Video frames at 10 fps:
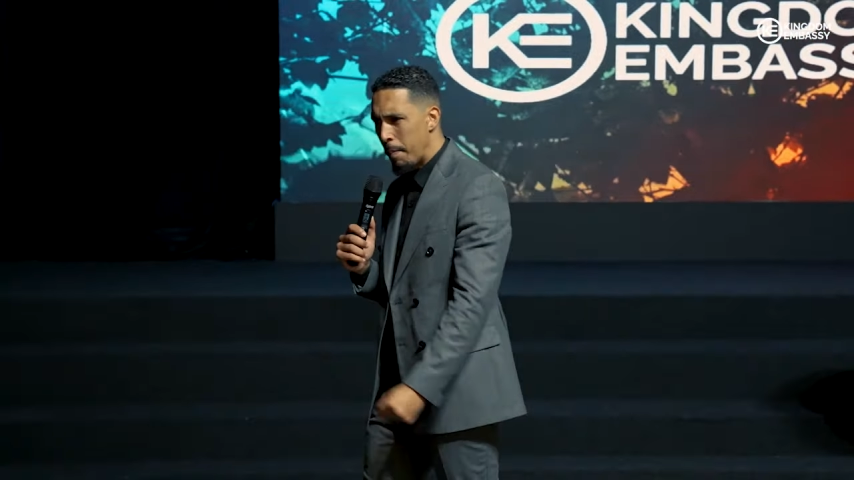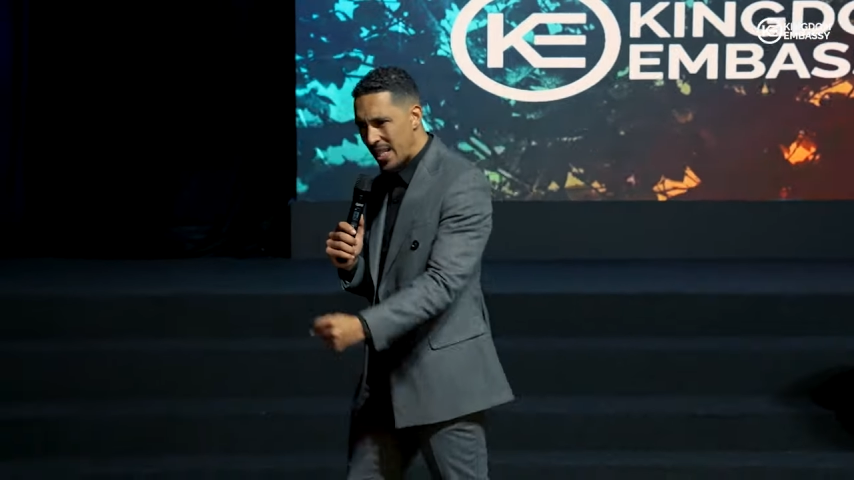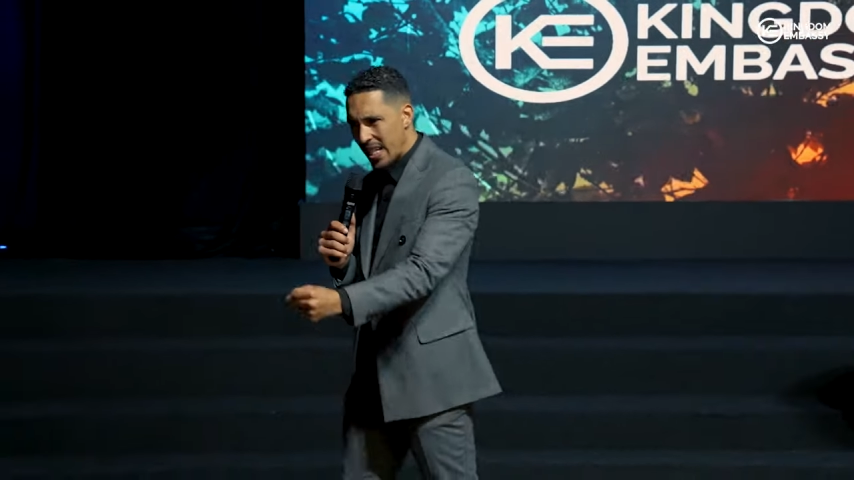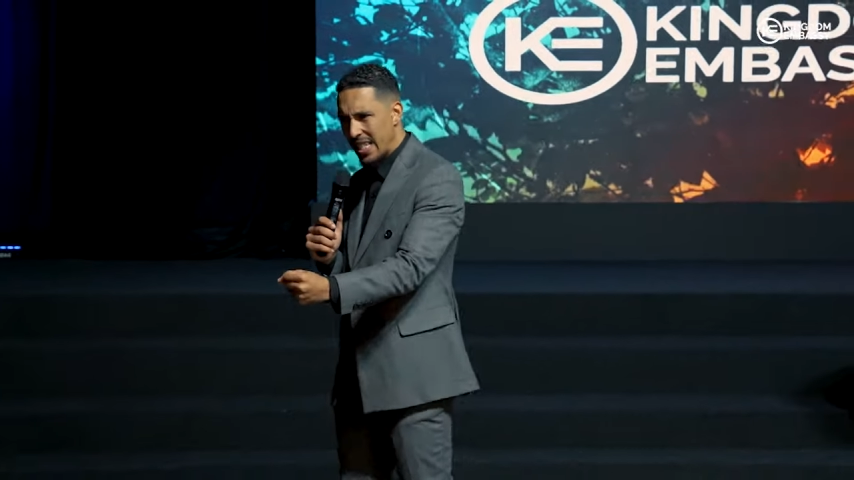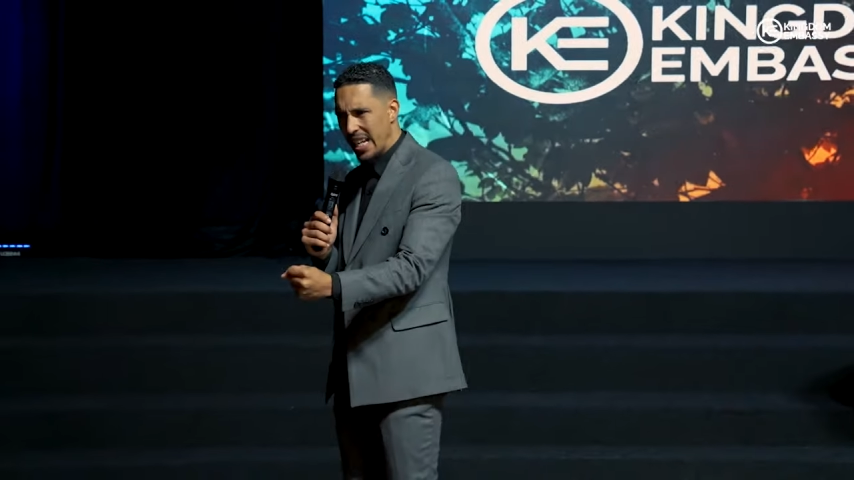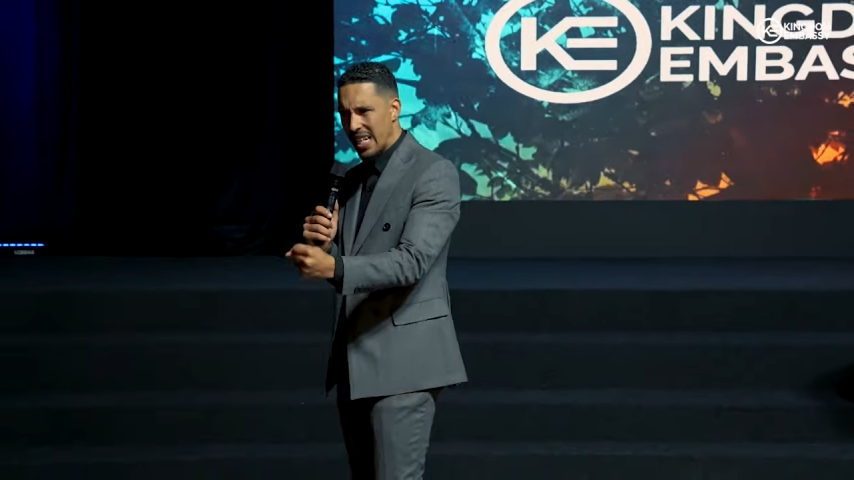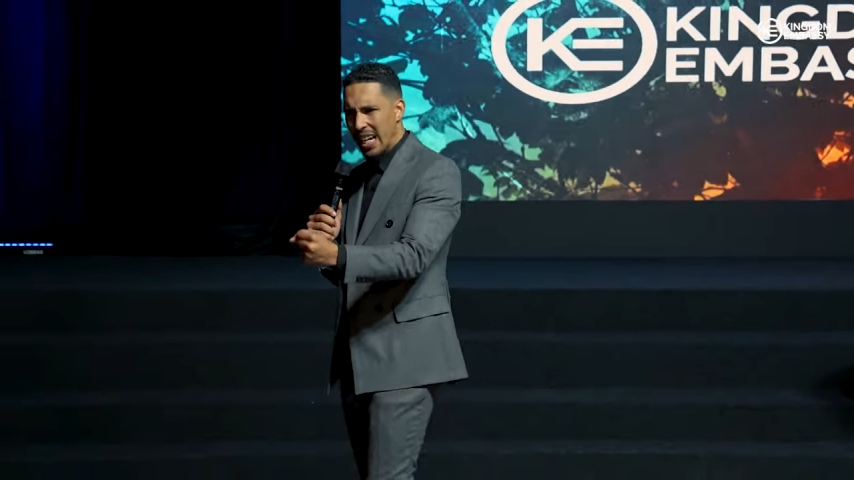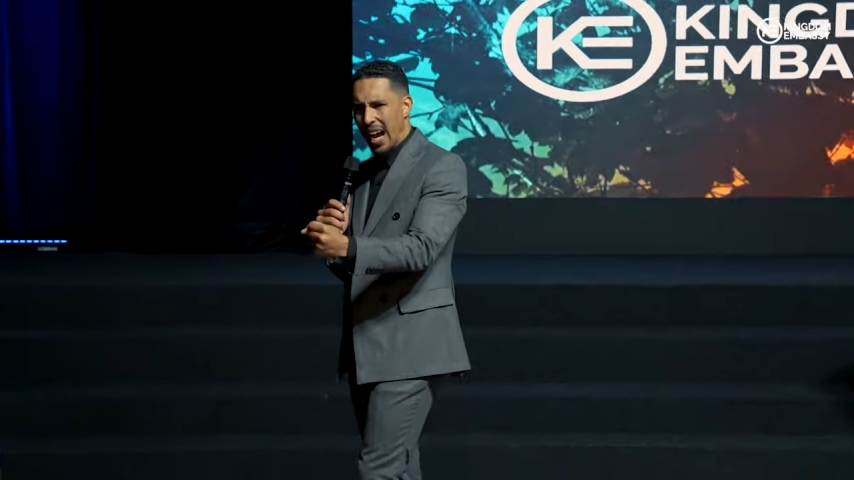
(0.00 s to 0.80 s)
message that